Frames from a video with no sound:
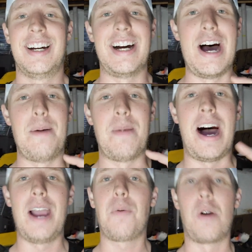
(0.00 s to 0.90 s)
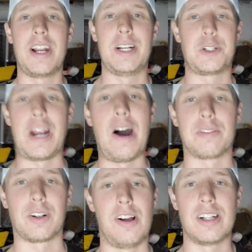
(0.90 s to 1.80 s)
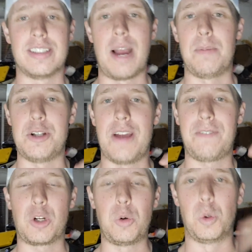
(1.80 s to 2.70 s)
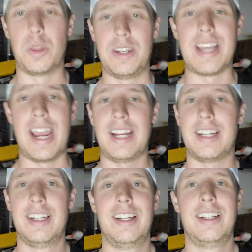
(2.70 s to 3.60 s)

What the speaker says: I wanted a trout for a long time, but you have to cool the tank